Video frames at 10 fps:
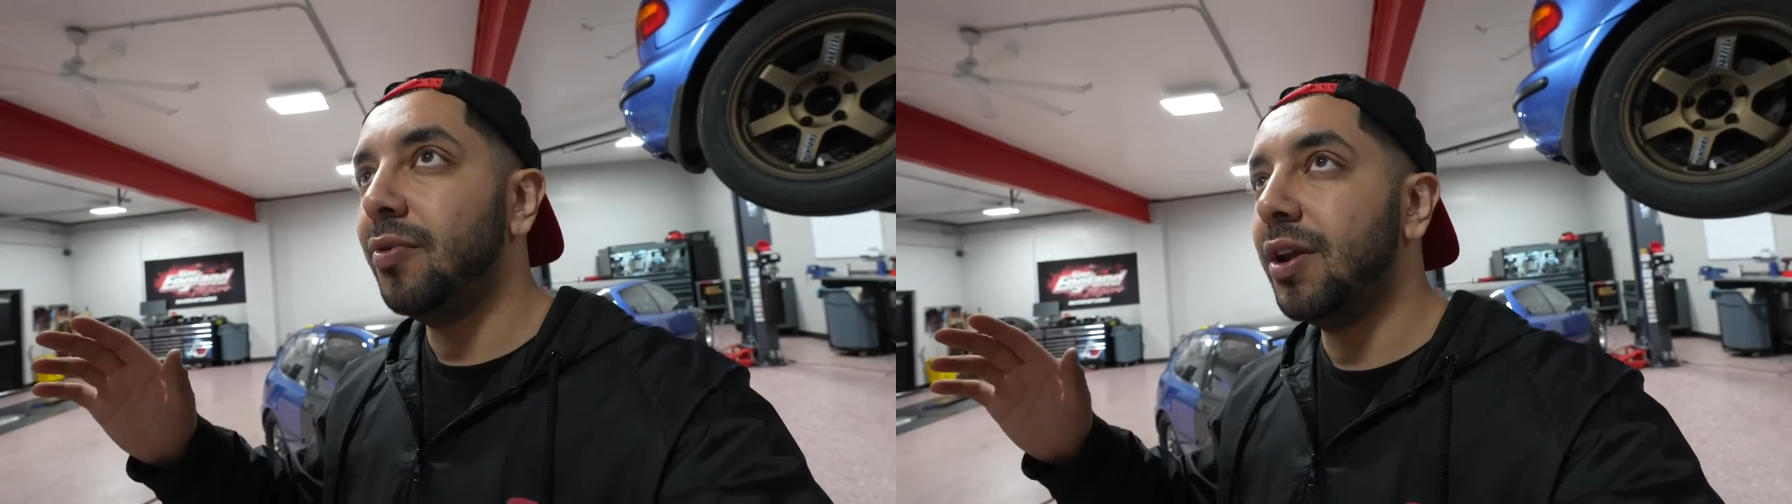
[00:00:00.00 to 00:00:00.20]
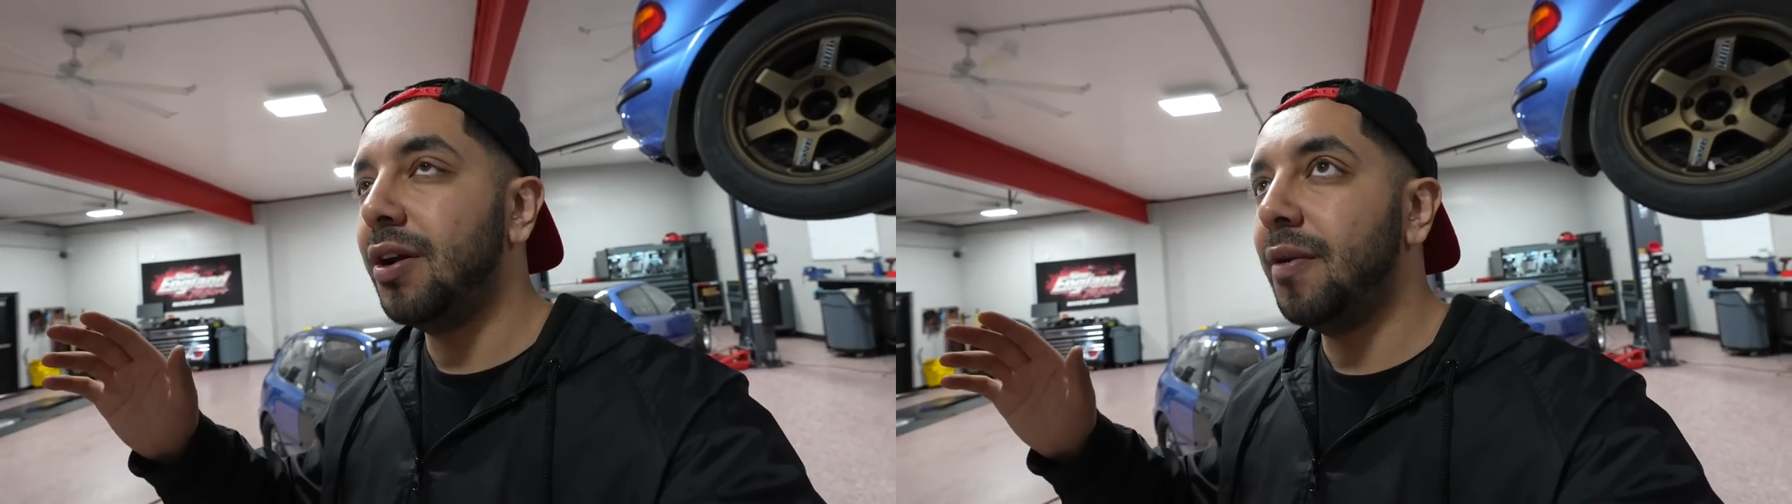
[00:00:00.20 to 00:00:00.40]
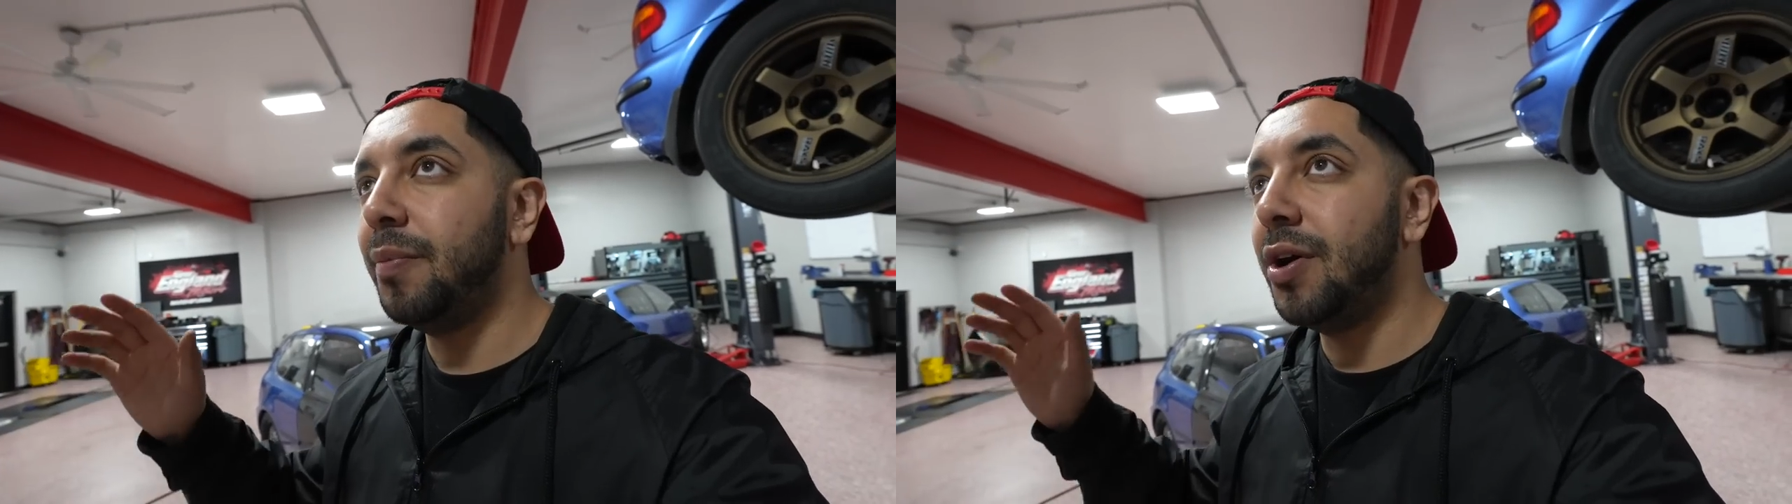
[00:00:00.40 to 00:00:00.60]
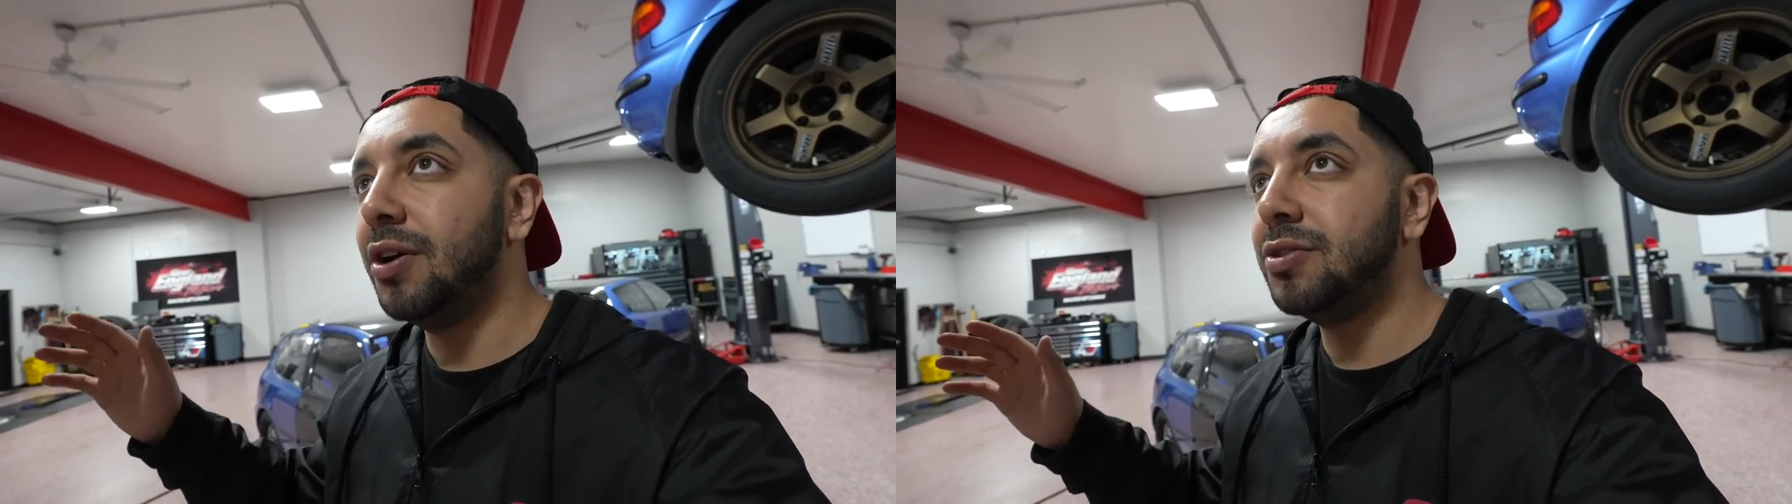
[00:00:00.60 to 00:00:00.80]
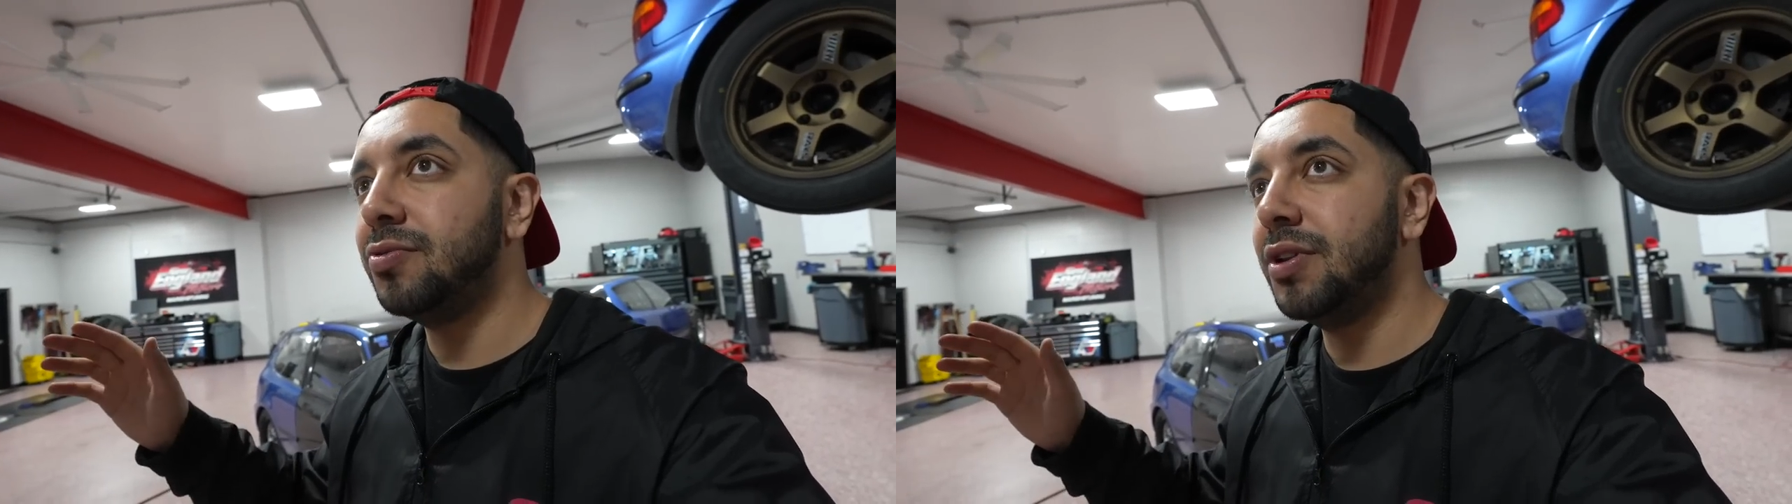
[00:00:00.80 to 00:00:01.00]
Waiting on
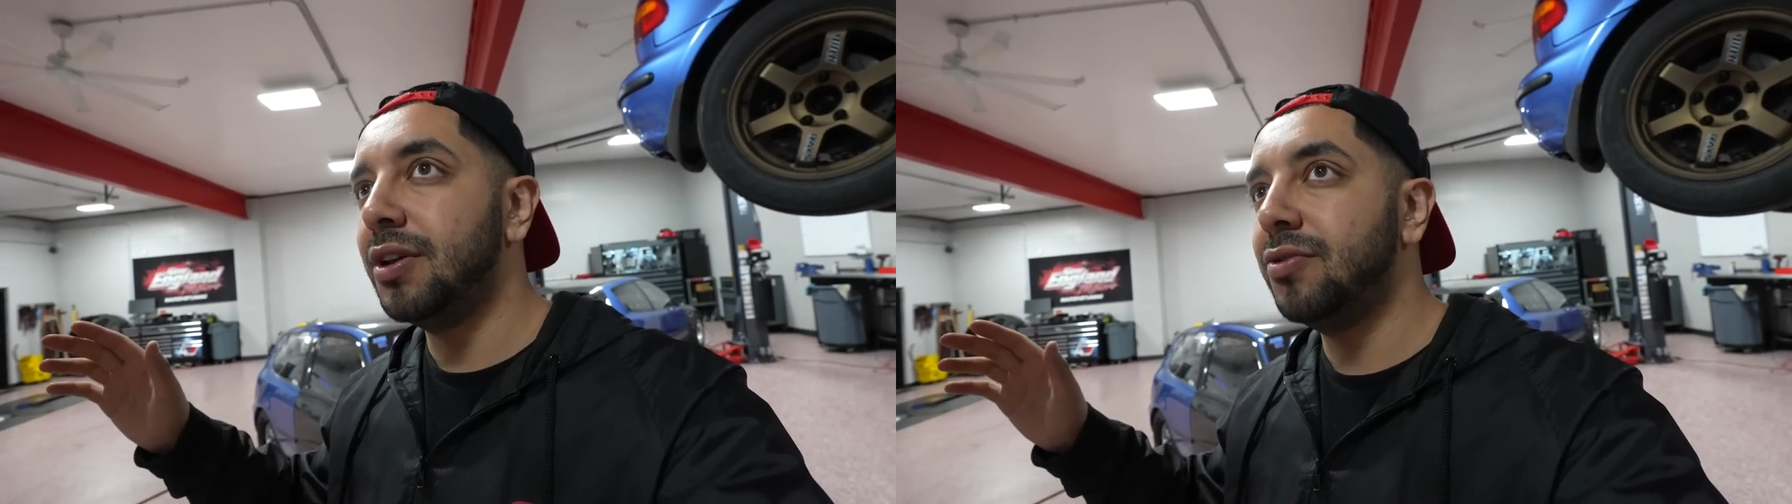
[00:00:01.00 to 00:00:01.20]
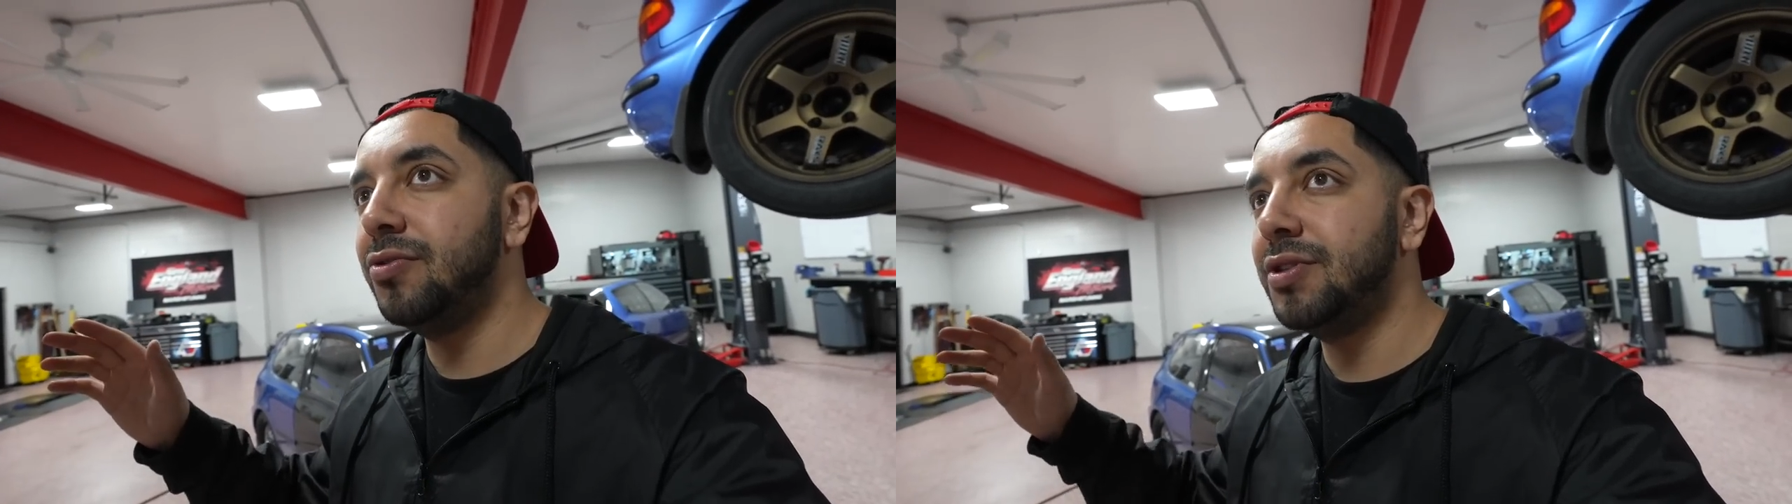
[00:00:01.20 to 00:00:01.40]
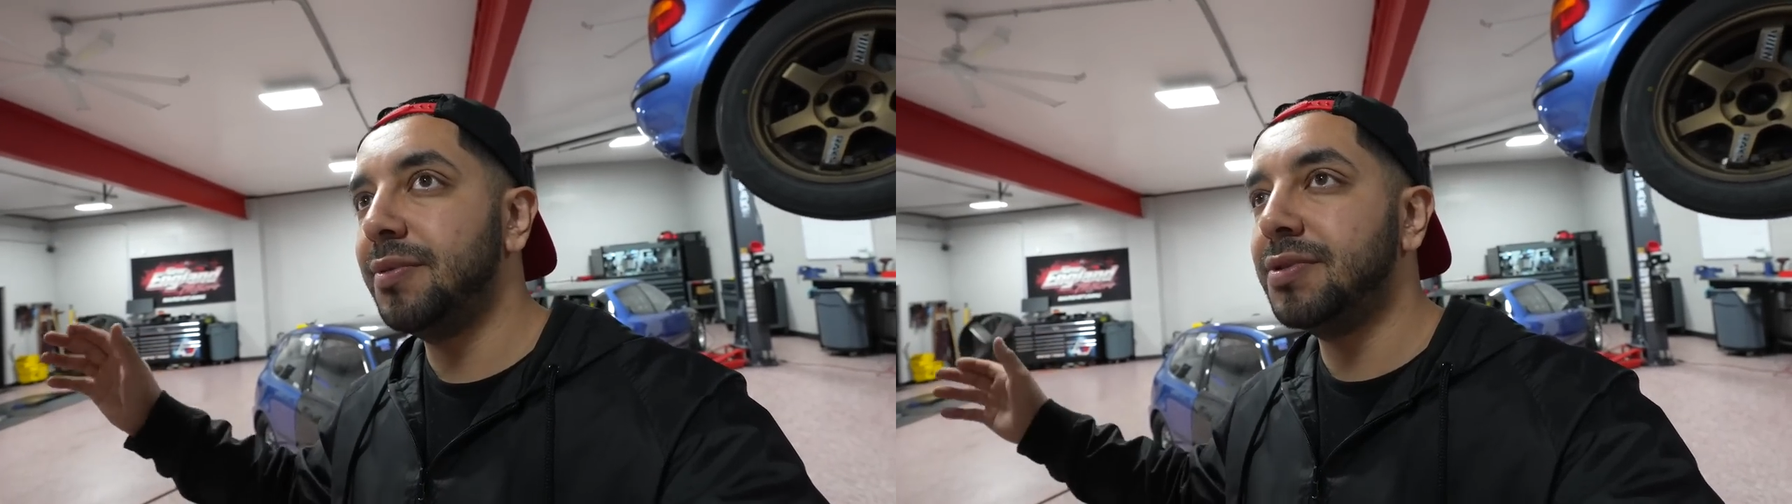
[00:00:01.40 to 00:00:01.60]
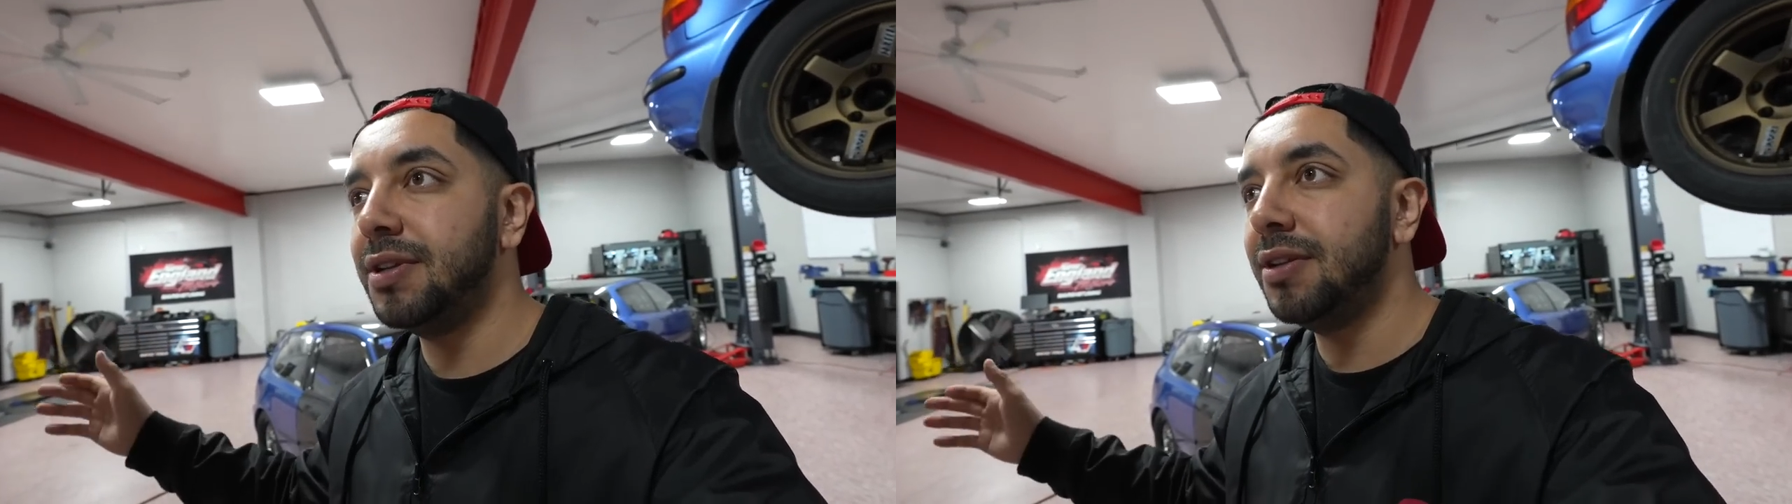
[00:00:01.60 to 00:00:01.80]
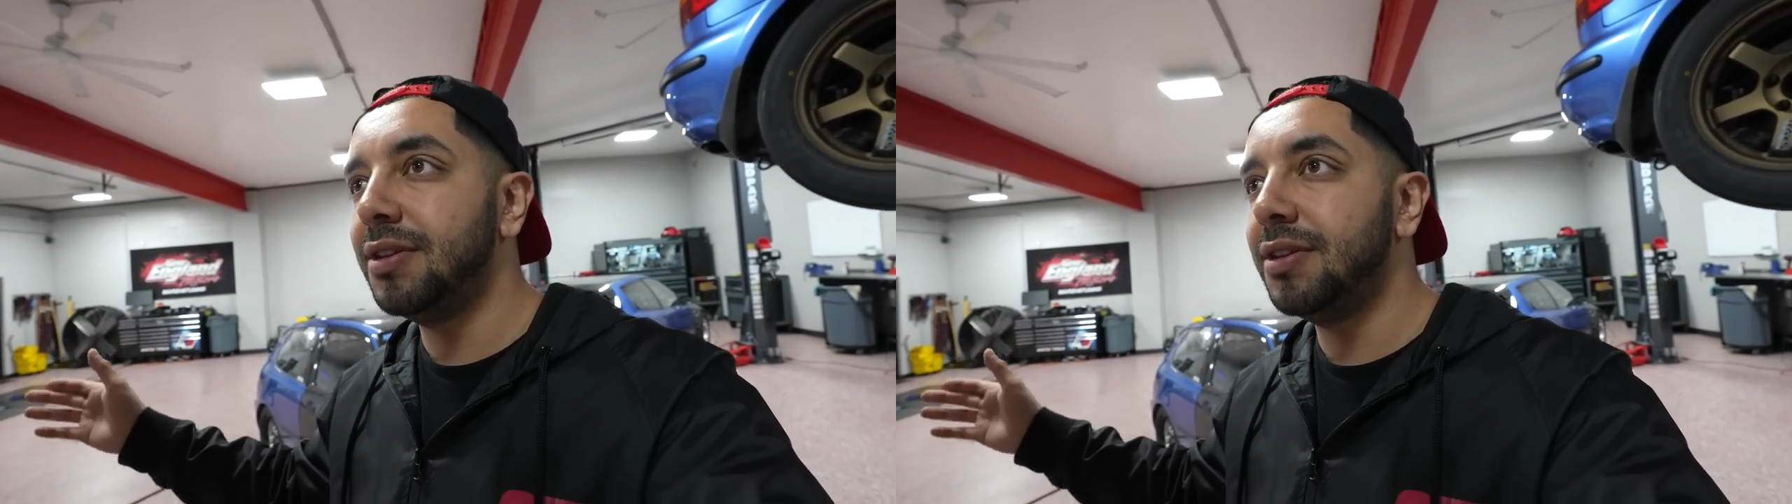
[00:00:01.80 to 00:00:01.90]
parts, we take two steps in,